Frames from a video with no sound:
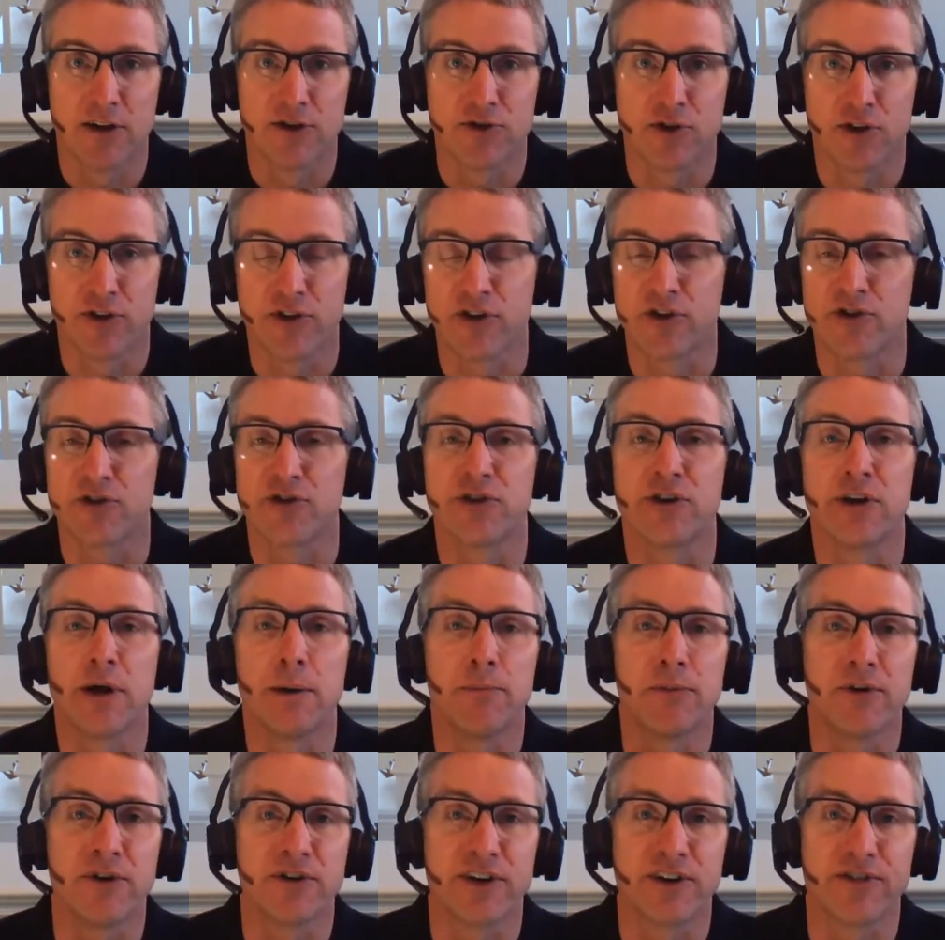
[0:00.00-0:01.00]
So there's a
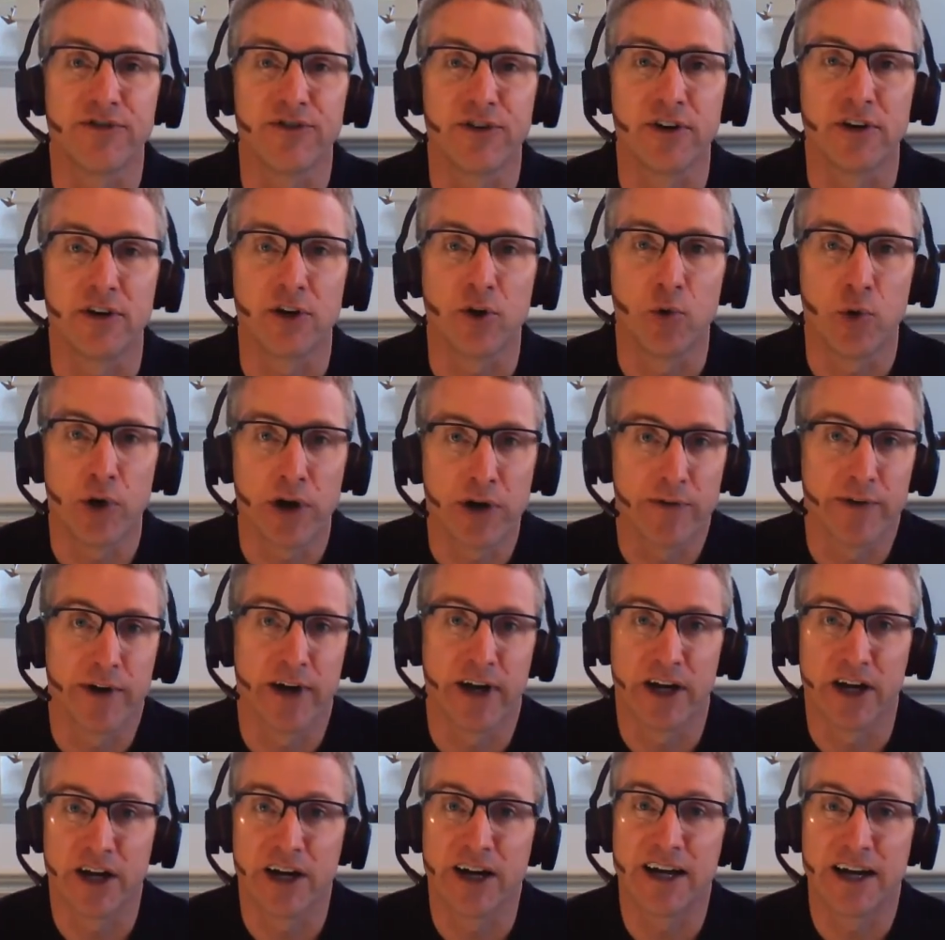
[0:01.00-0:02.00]
number of different
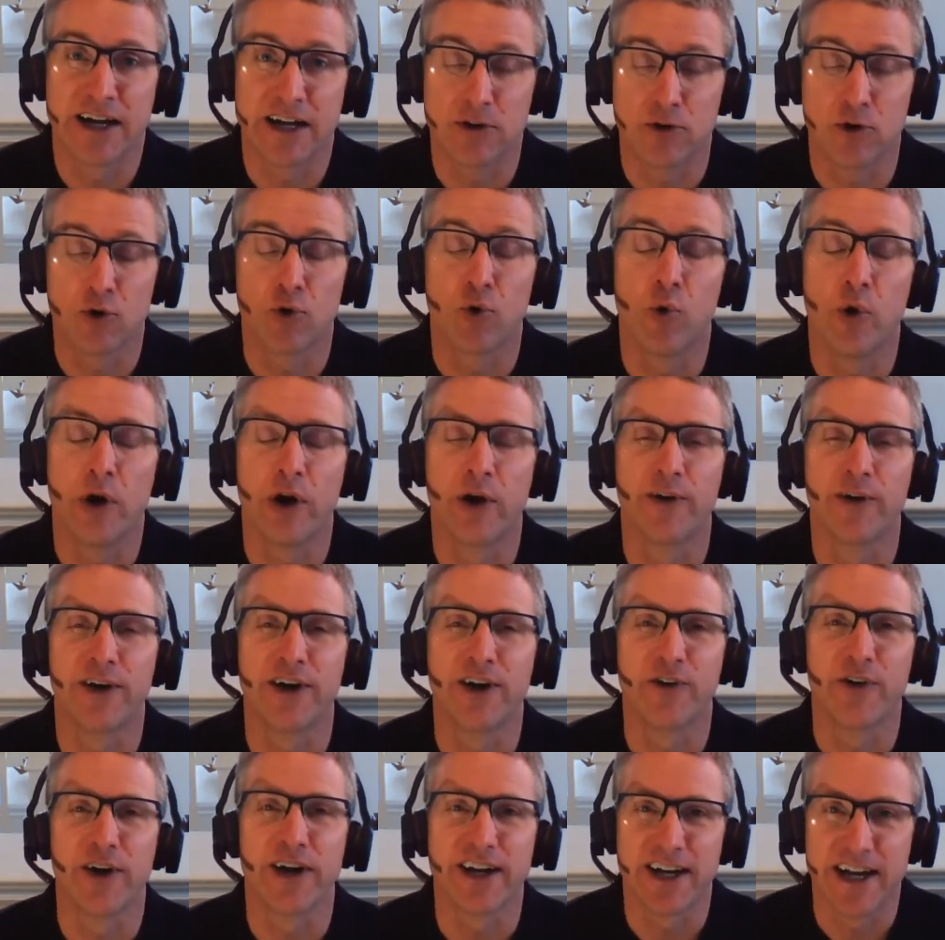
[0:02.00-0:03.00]
Query
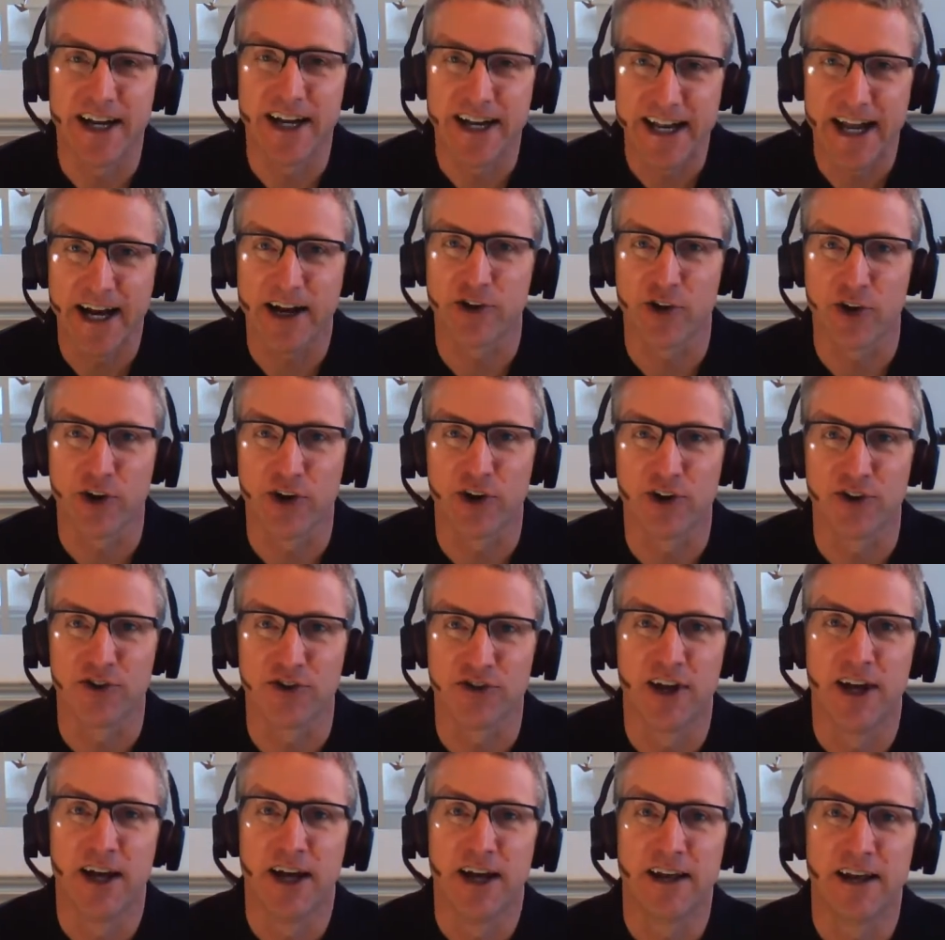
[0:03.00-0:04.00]
Grid
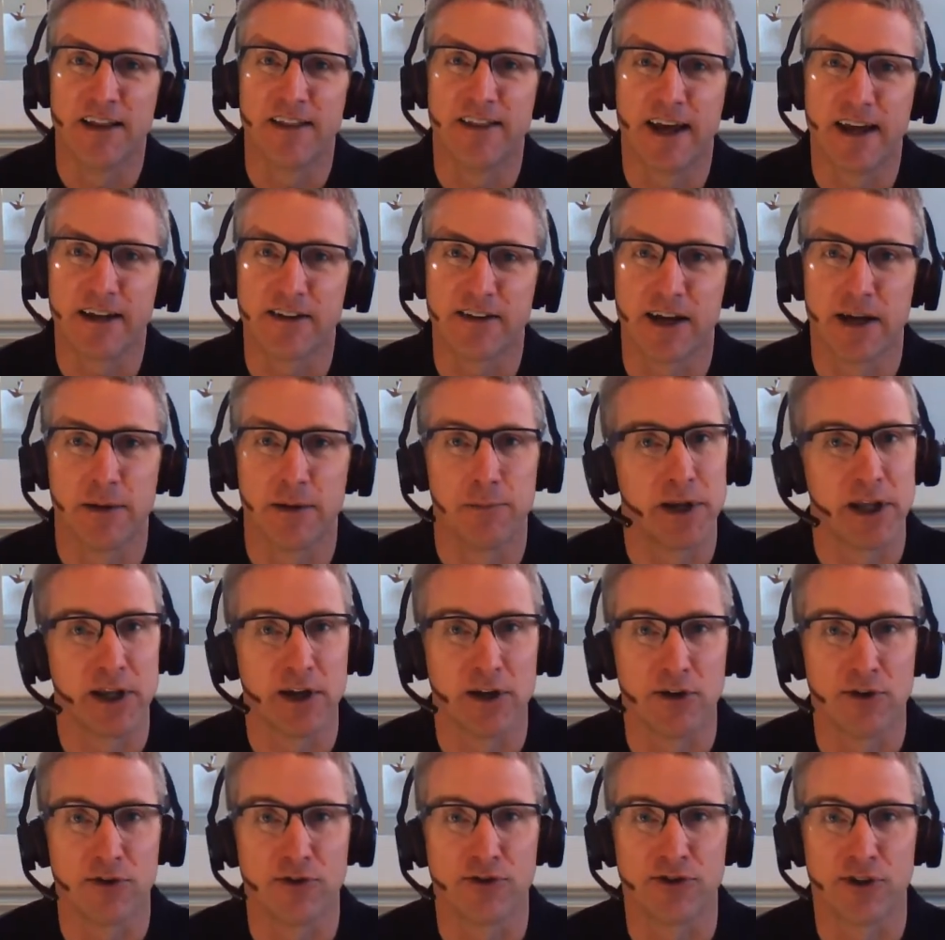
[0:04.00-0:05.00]
connectors that can be
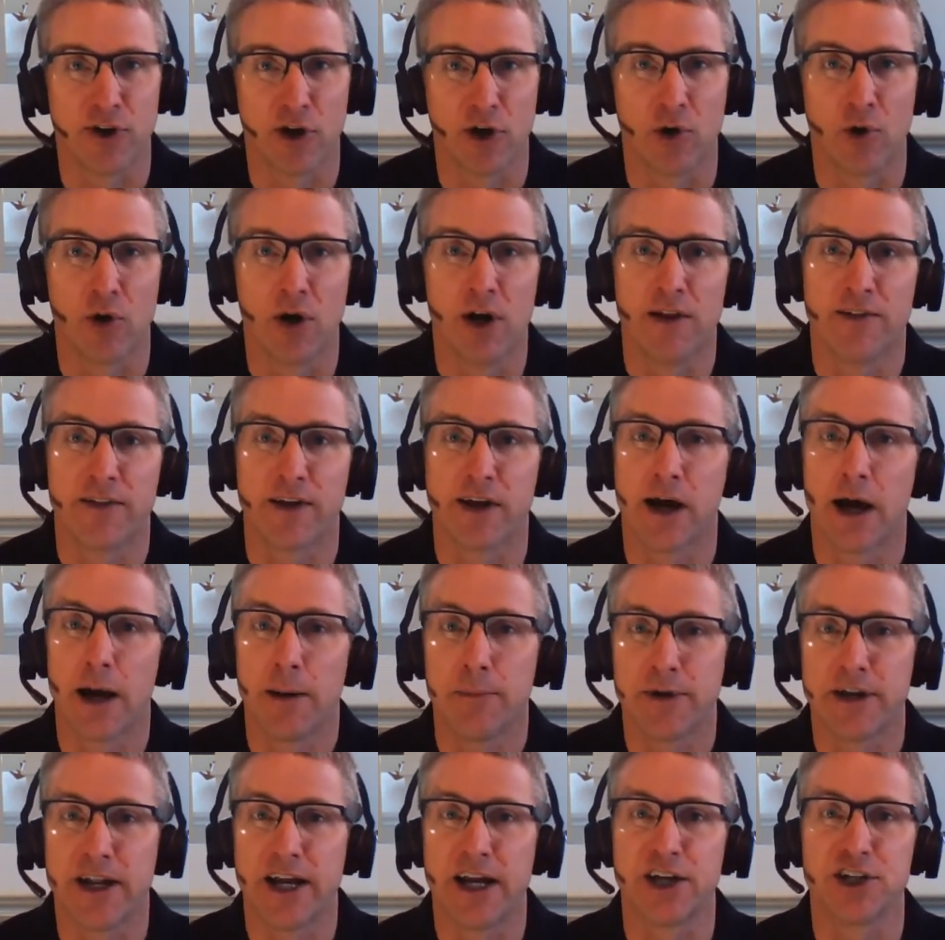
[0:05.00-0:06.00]
used. So the
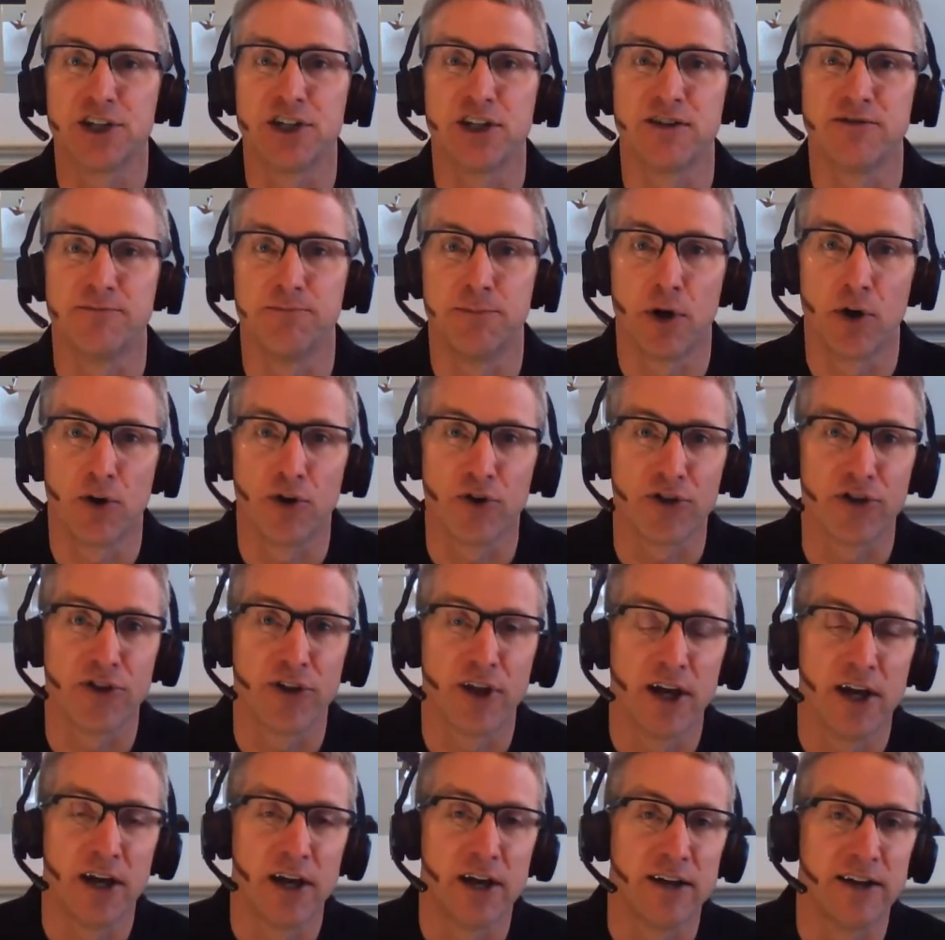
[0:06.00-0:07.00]
combination of
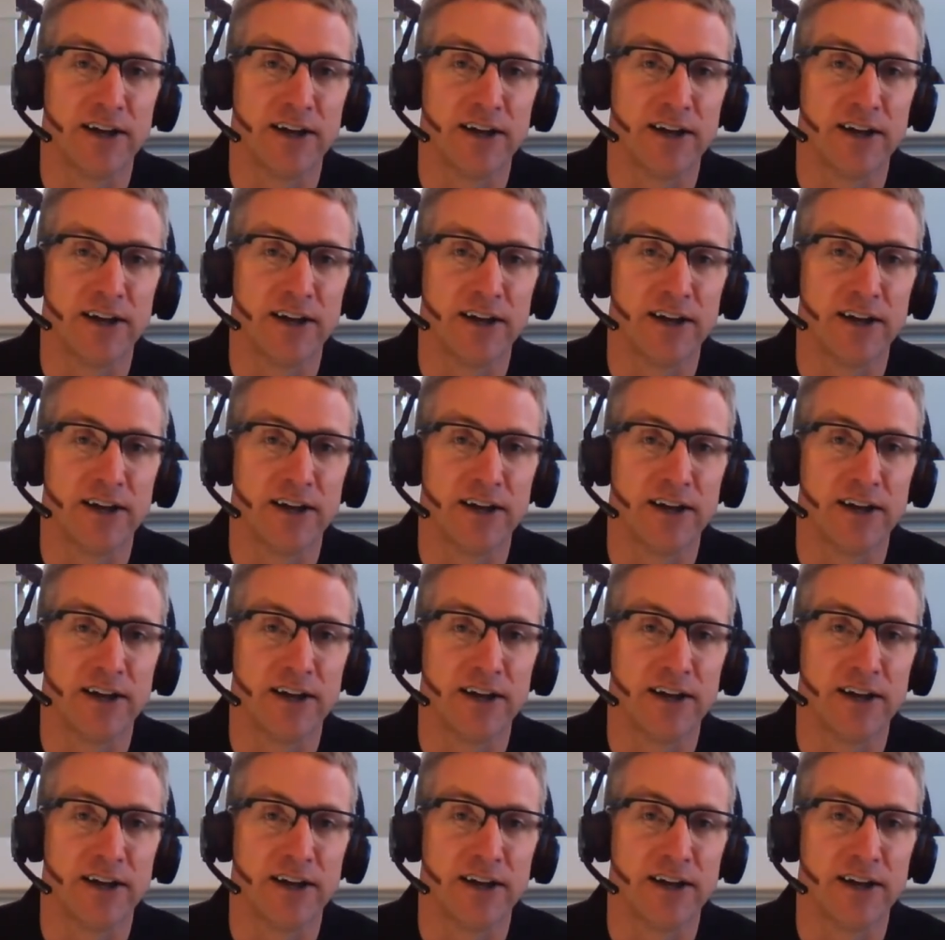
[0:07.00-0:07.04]
both